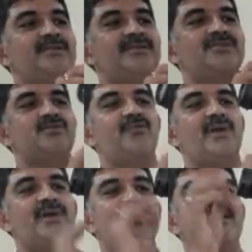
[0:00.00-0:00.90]
this
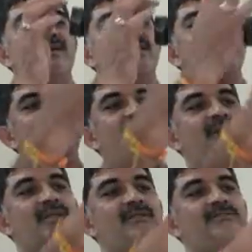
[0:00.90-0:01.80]
vertical
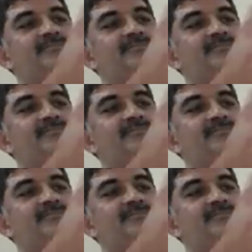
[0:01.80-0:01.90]
circle.